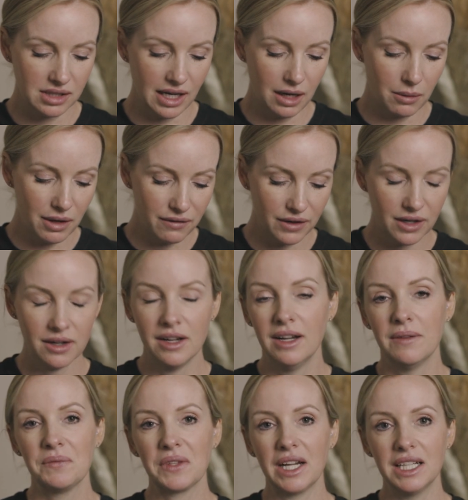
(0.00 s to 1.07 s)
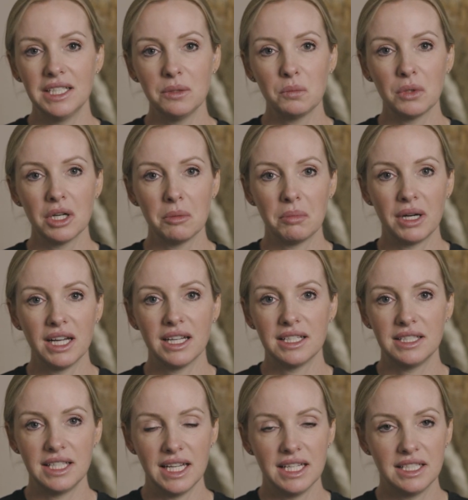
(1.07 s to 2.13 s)
However, I didn't want to buy a
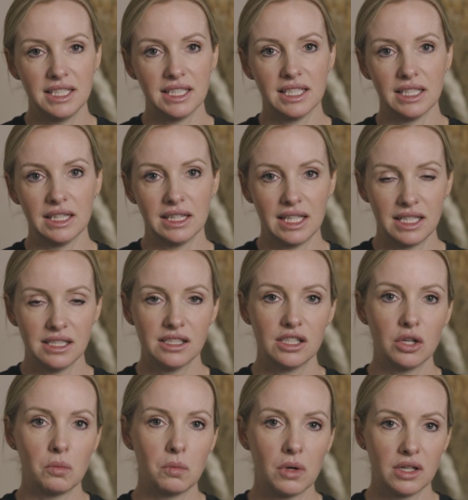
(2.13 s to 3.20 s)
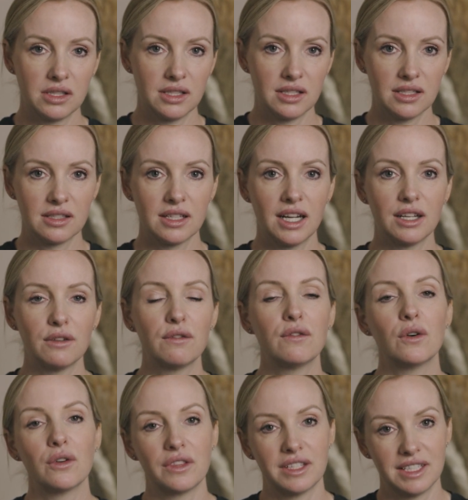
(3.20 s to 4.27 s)
dated lens that wasn't designed for this